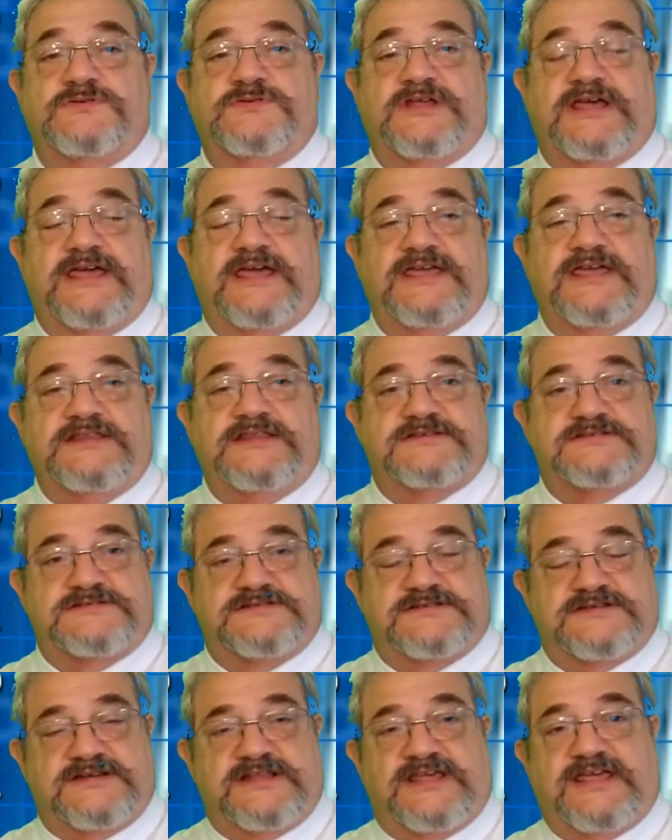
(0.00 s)
dates,
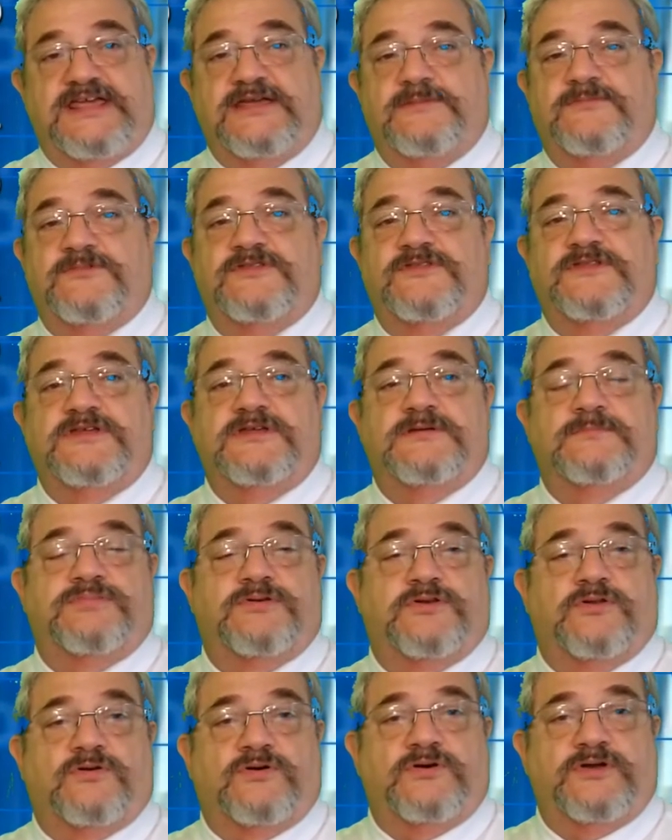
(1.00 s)
the name of the
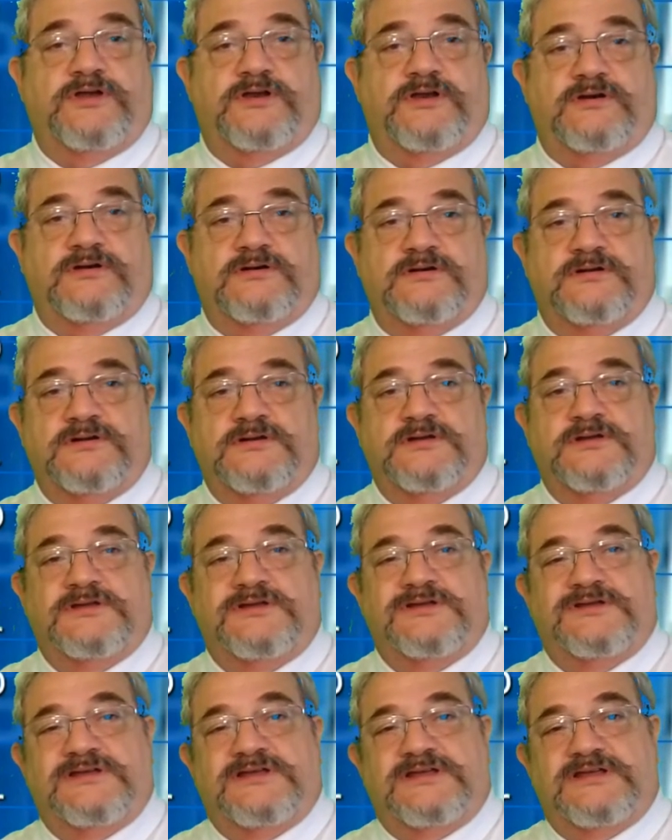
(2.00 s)
employer,
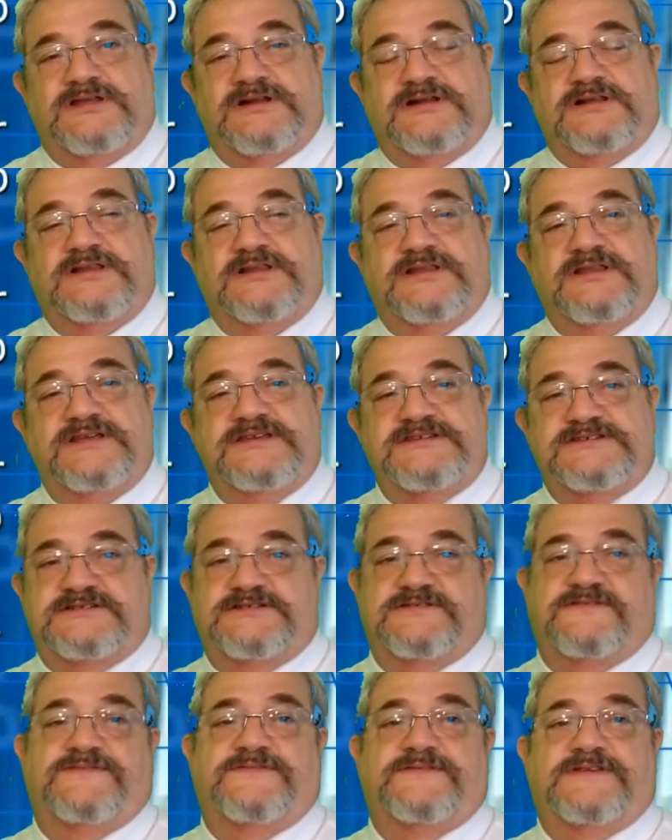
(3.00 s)
and a
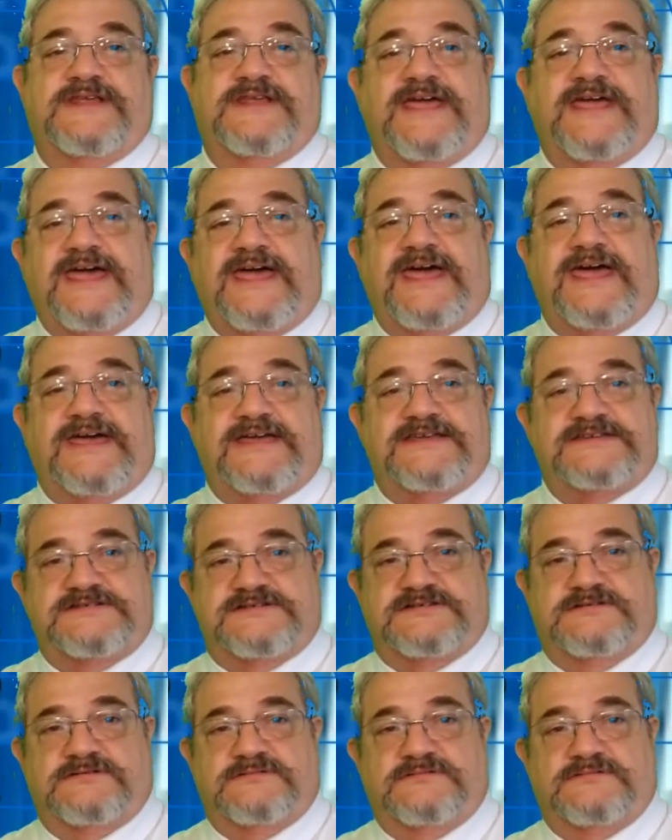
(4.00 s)
list of
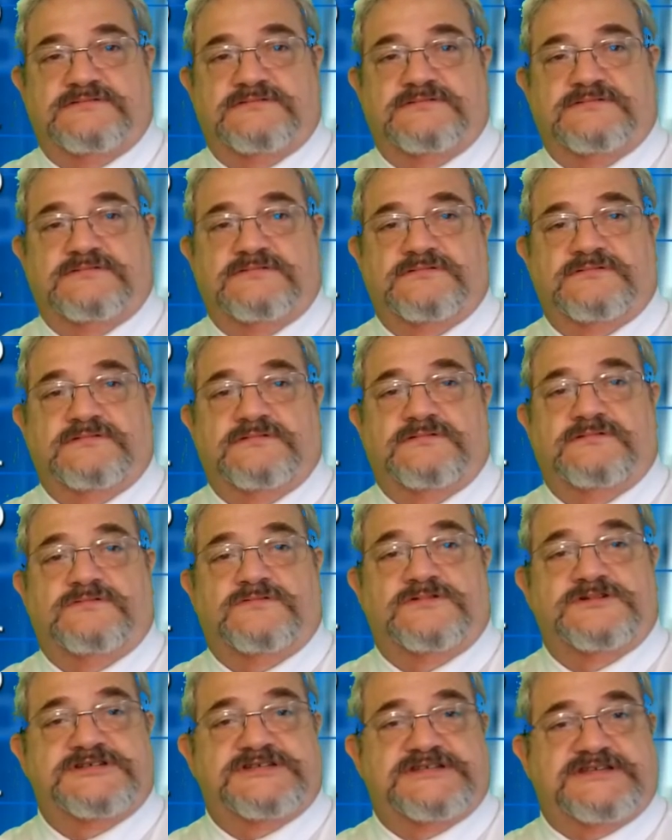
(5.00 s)
tasks
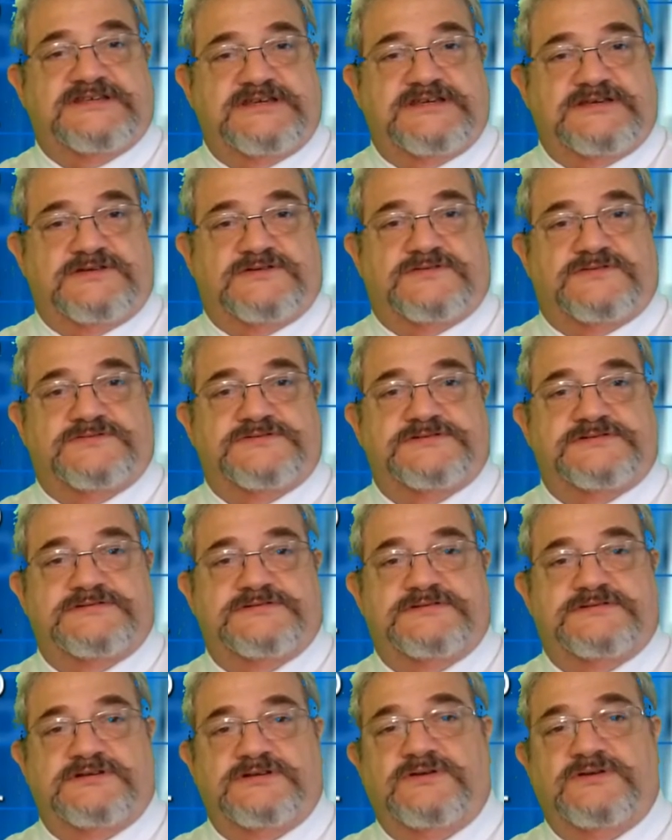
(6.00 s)
or skills
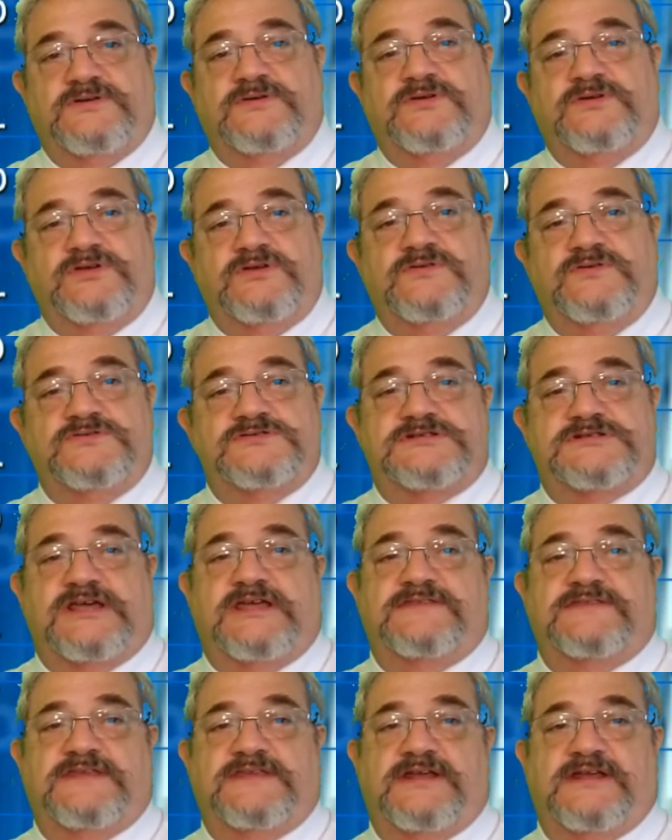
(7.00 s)
that you used
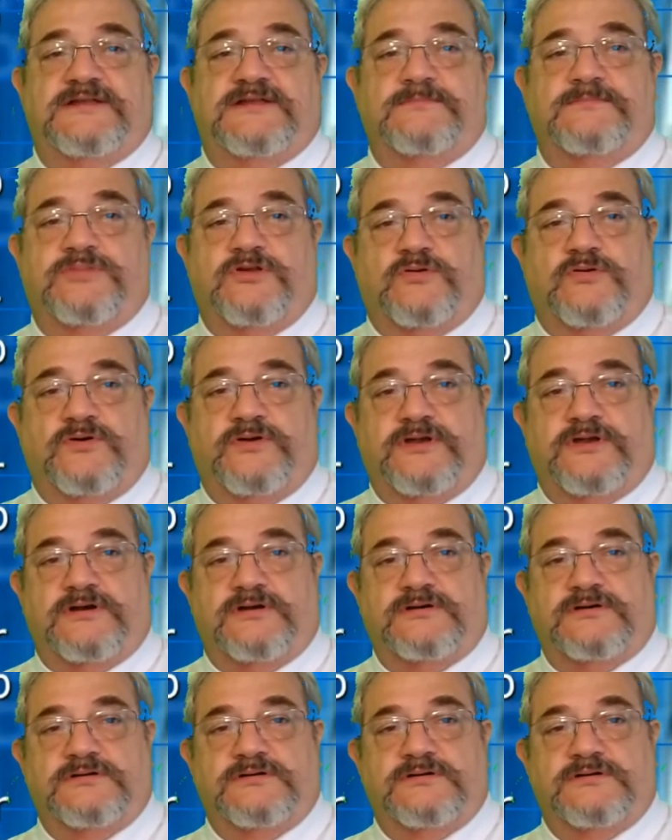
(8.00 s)
at that employer.